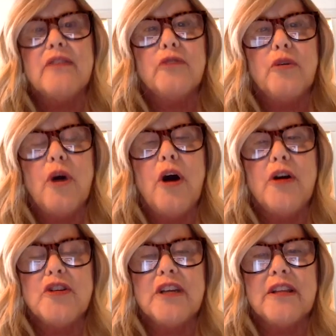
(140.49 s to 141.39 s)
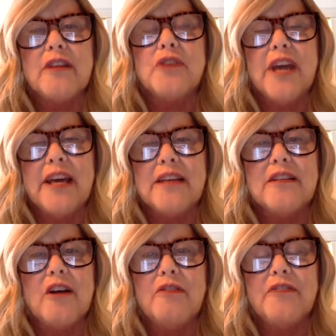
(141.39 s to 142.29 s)
through auctioning those cakes
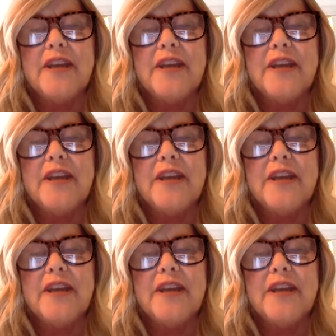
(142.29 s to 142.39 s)
off.